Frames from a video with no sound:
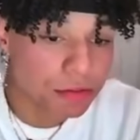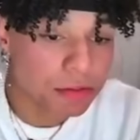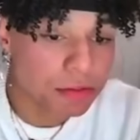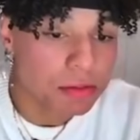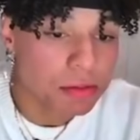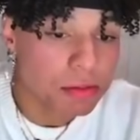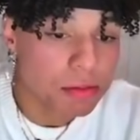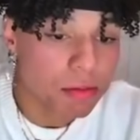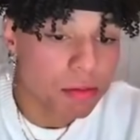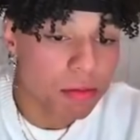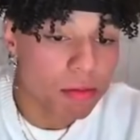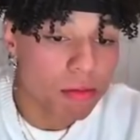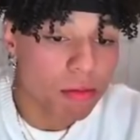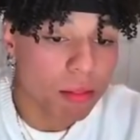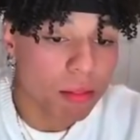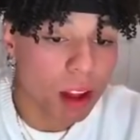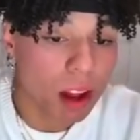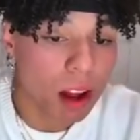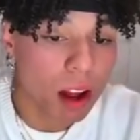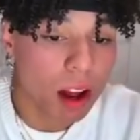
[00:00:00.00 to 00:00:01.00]

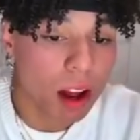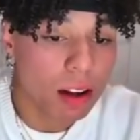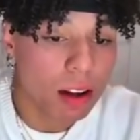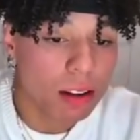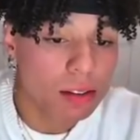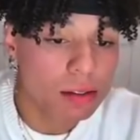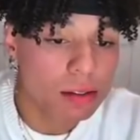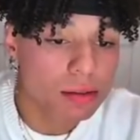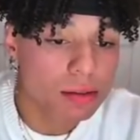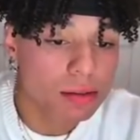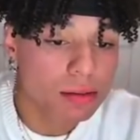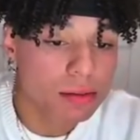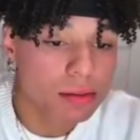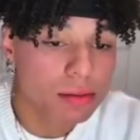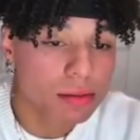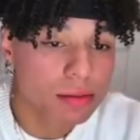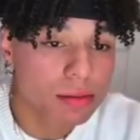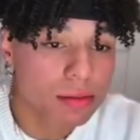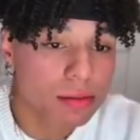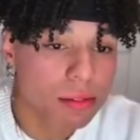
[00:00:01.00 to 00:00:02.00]

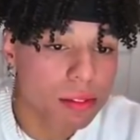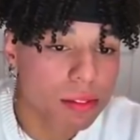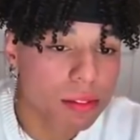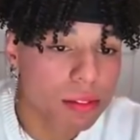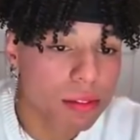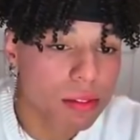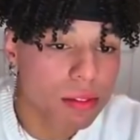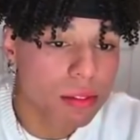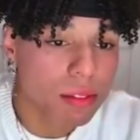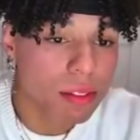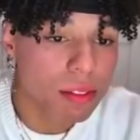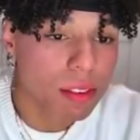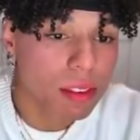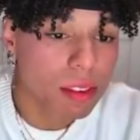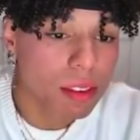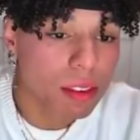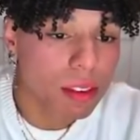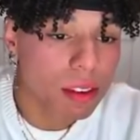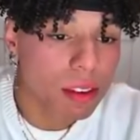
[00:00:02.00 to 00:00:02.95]
[no speech]